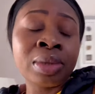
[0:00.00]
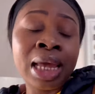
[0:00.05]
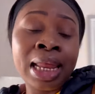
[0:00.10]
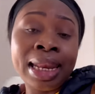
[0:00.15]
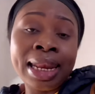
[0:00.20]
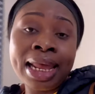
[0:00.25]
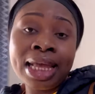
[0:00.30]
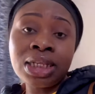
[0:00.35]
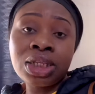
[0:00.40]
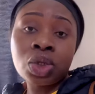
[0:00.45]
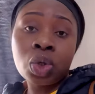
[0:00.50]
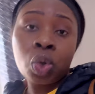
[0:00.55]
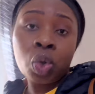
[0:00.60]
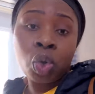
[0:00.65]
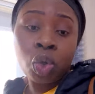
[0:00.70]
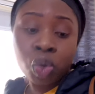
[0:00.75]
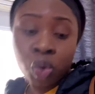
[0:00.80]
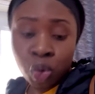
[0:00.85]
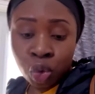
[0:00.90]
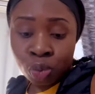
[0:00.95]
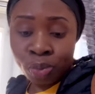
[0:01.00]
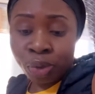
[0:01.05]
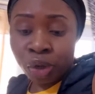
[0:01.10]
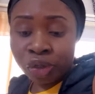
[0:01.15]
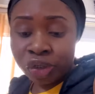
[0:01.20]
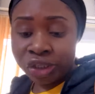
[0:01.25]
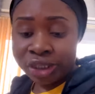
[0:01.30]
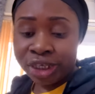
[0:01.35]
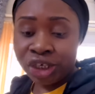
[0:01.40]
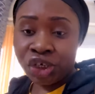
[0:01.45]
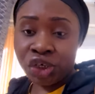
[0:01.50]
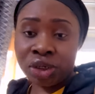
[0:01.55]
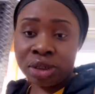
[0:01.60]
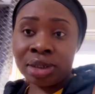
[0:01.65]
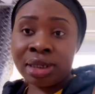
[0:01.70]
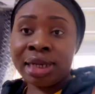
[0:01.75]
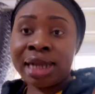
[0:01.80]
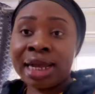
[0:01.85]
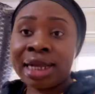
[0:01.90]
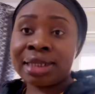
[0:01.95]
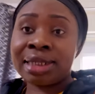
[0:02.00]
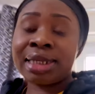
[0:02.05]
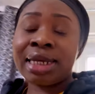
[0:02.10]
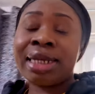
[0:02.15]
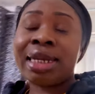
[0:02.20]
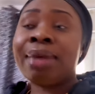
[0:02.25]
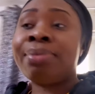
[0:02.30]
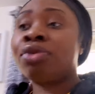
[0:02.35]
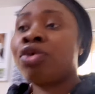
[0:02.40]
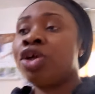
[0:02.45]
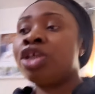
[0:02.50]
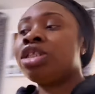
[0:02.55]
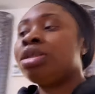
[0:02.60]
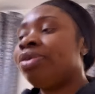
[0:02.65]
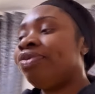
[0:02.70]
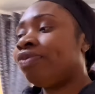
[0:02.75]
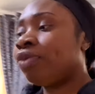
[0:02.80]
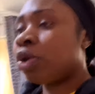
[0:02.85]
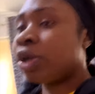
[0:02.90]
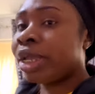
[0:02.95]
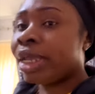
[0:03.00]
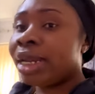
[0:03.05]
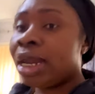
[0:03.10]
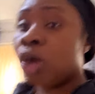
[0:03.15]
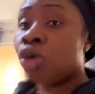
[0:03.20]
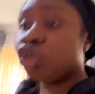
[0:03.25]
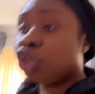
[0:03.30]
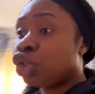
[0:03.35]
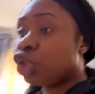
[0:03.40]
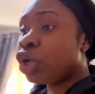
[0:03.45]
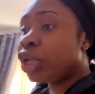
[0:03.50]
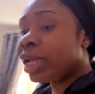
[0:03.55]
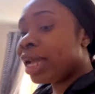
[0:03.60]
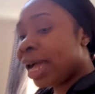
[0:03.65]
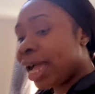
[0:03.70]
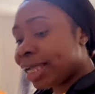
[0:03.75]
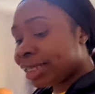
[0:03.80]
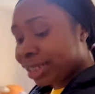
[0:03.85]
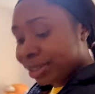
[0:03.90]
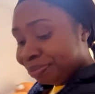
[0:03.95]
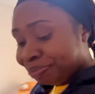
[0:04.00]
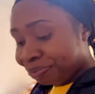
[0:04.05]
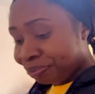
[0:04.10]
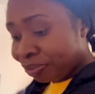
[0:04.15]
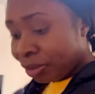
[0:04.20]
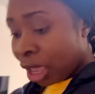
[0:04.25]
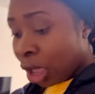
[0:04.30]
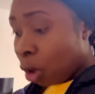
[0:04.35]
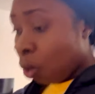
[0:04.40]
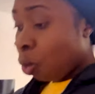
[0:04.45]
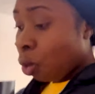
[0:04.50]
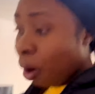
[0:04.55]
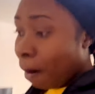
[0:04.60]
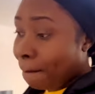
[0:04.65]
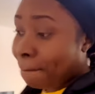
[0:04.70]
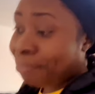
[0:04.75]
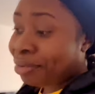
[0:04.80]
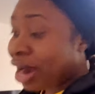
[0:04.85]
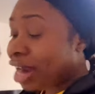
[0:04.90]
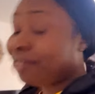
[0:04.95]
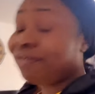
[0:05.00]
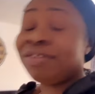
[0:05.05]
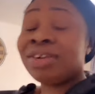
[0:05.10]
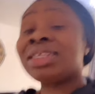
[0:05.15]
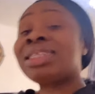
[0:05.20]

Let's go to bus station. Like I said, I'm going to be vlogging. I'll show you guys what Bradford